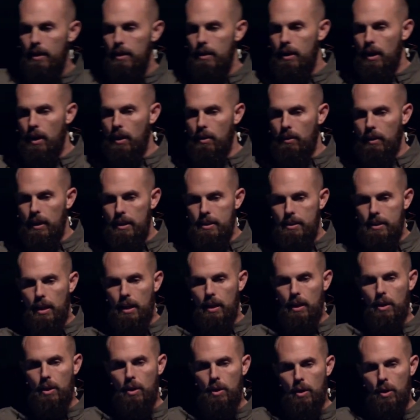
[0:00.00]
No, he's
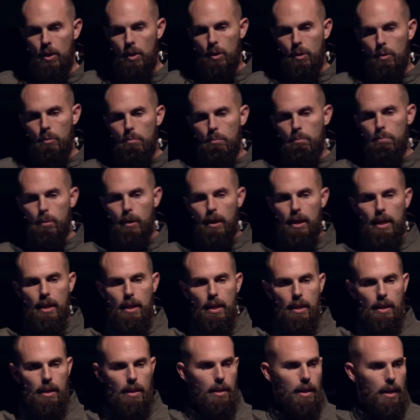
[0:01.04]
saying,
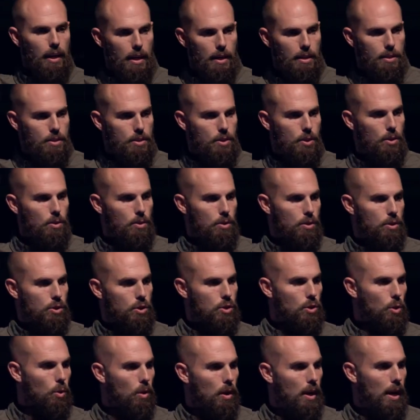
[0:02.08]
bring into the
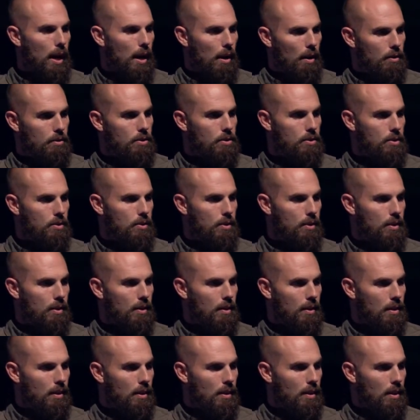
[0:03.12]
storehouse.
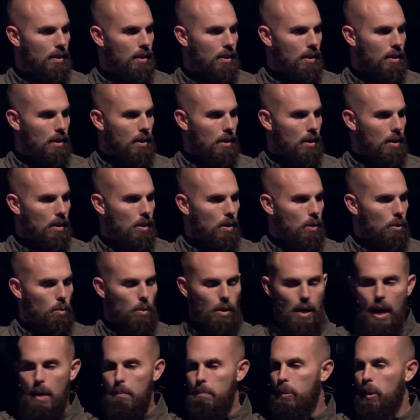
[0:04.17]
What
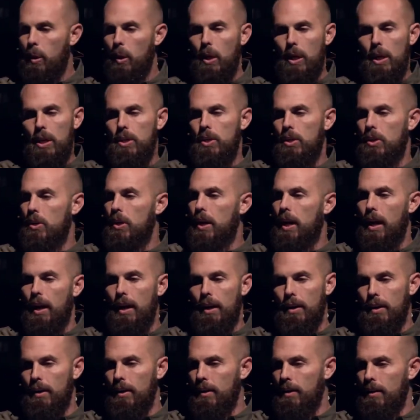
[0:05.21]
I put in your
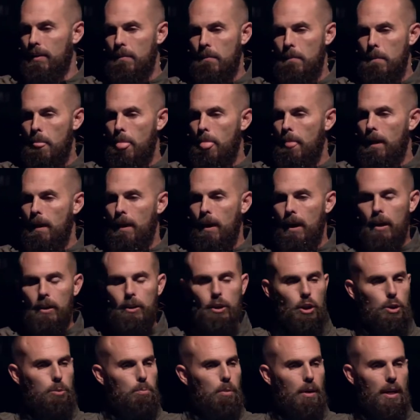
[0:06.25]
care and
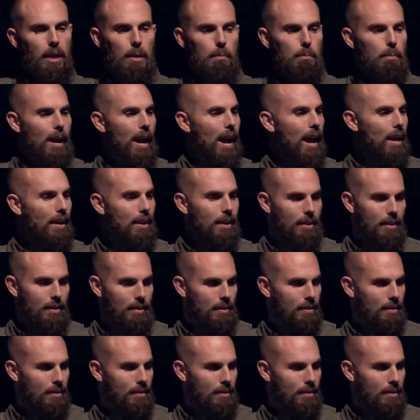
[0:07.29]
just bring it back.